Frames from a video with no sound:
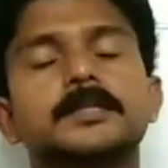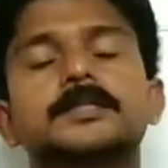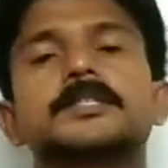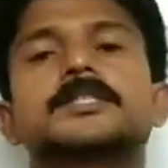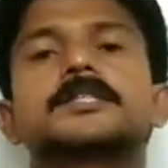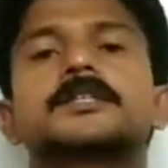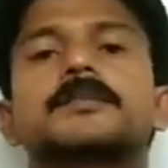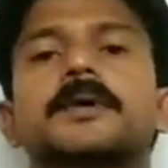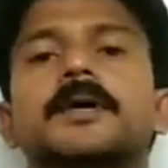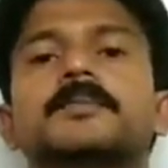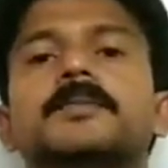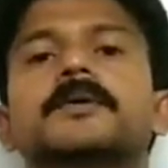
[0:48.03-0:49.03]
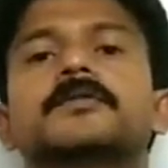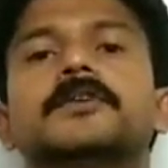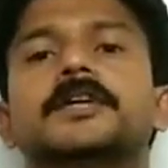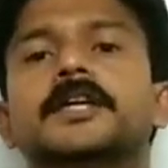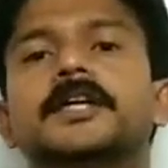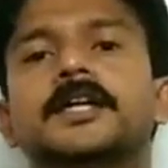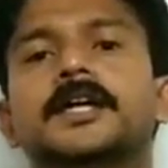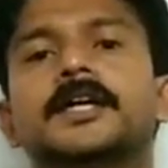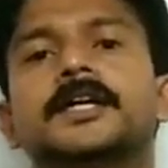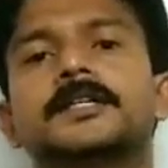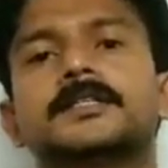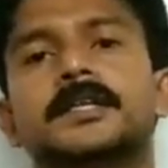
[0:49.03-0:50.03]
This paper, we can
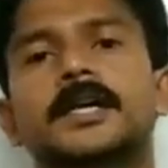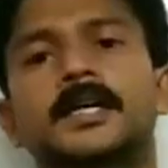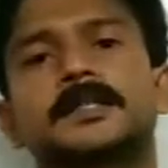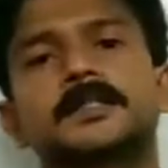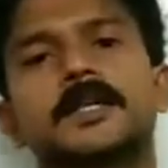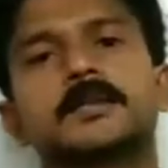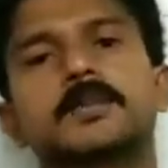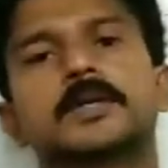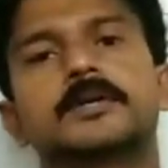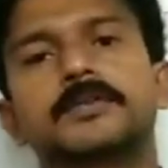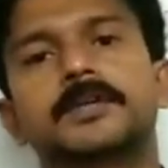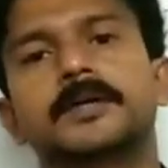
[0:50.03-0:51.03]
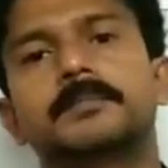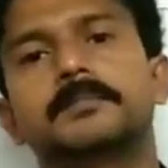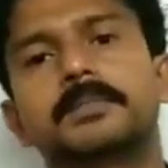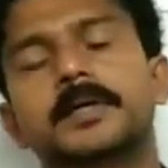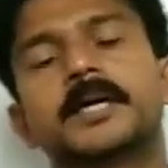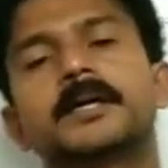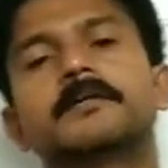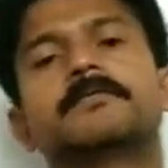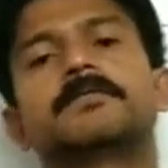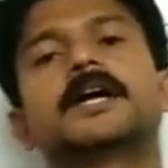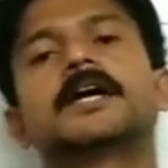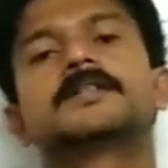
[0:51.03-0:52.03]
take it as an example of a plane
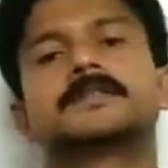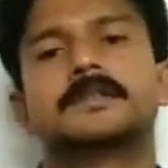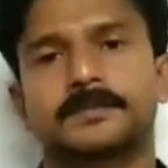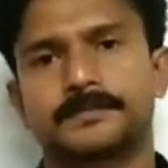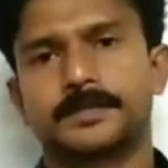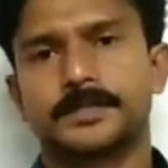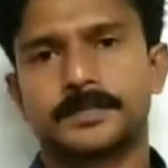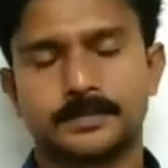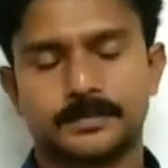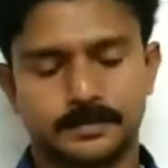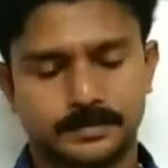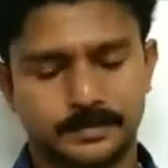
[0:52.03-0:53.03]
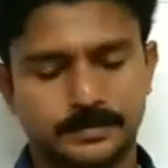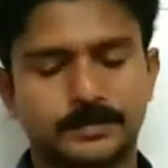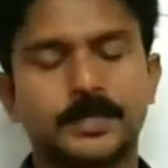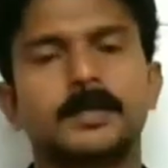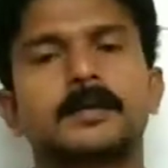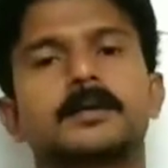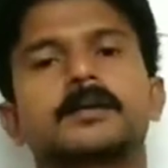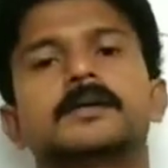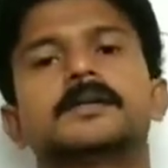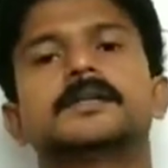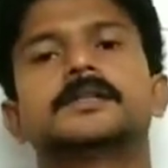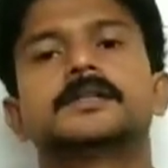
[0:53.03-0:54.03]
flat surface. Okay.
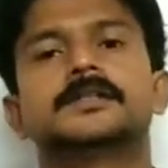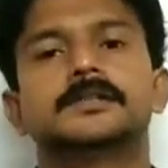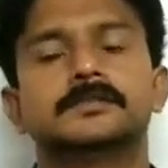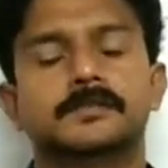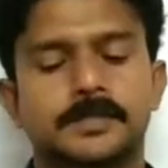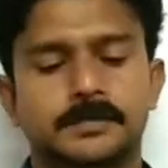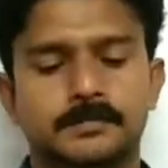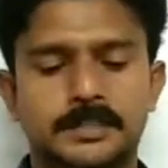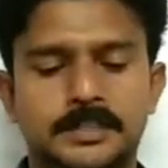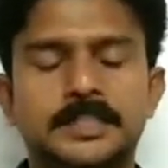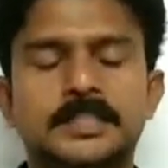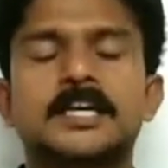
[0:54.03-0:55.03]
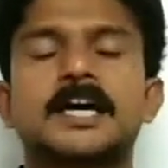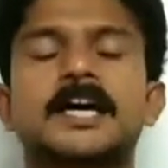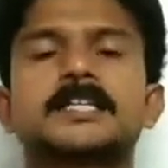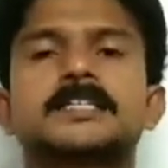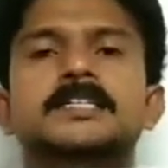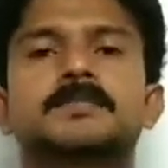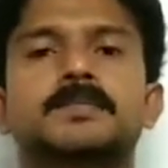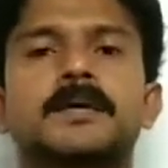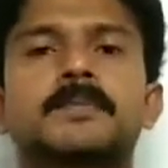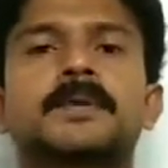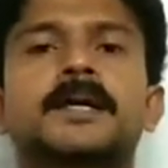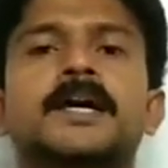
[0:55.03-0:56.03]
This
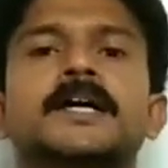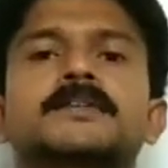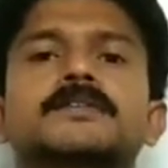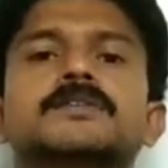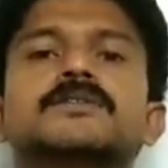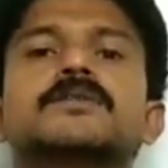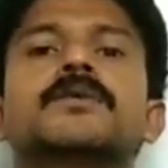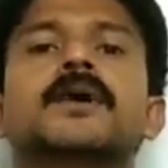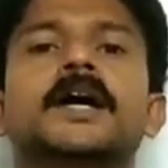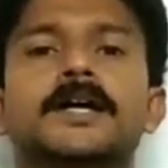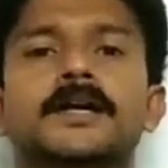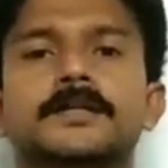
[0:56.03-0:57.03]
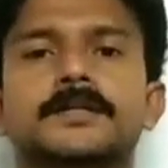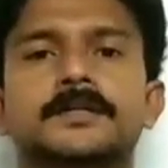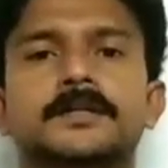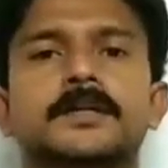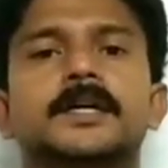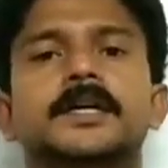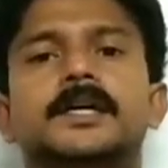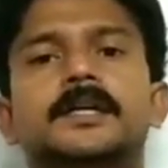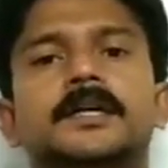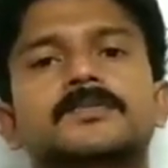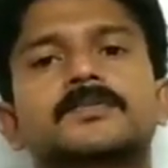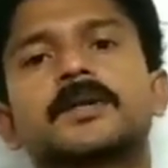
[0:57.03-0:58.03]
paper has no height.
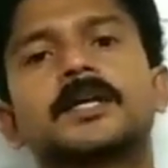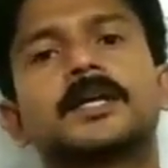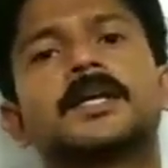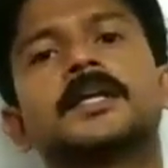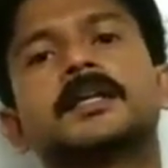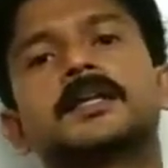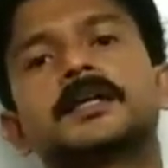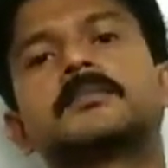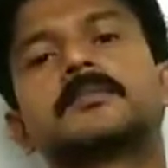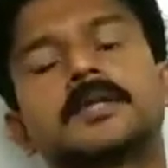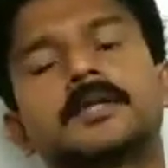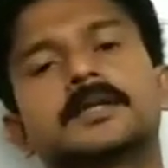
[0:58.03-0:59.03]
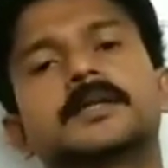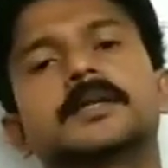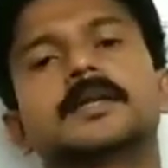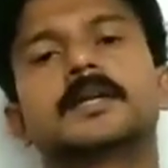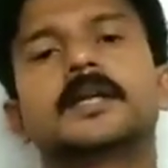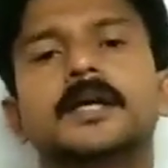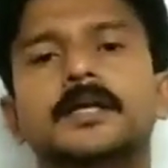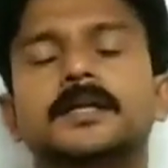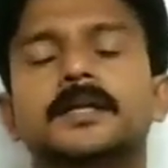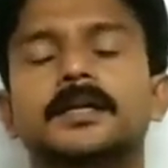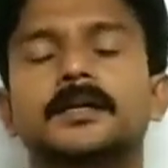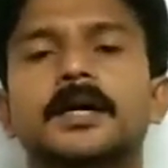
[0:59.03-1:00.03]
It has only length and breadth. Like
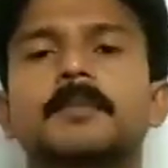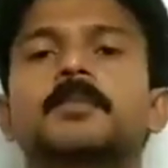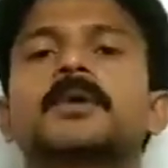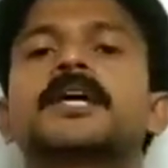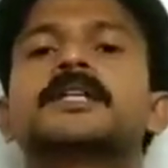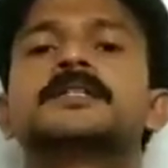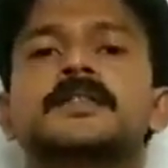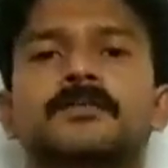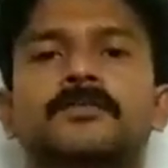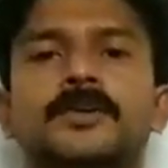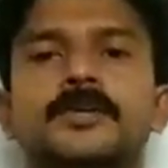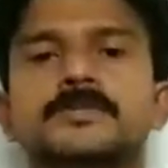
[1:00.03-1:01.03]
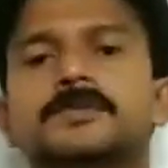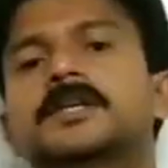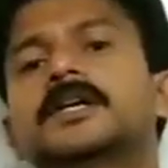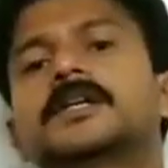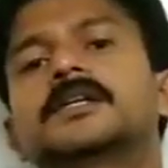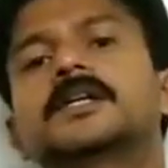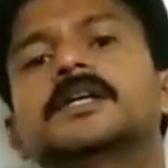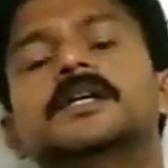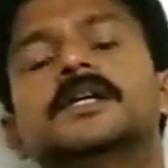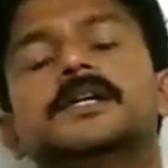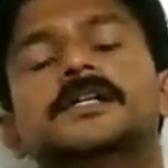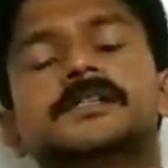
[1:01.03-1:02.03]
that, a plane surface, we can
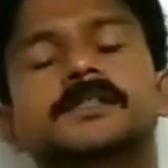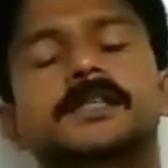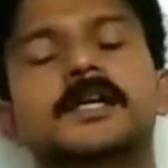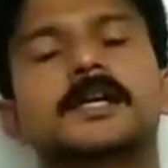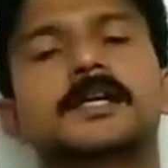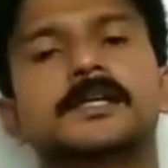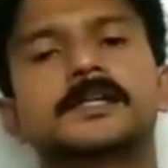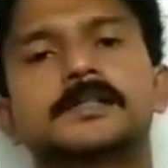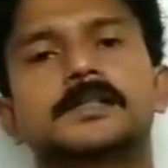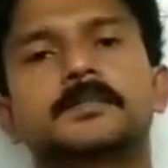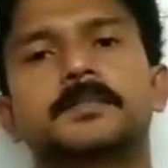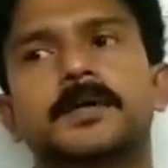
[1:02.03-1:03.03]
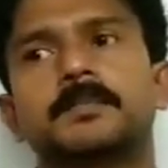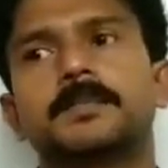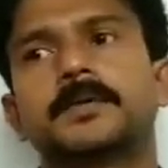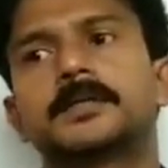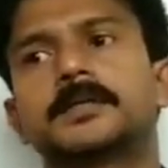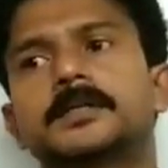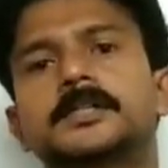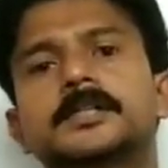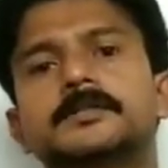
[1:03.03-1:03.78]
say it is a paper.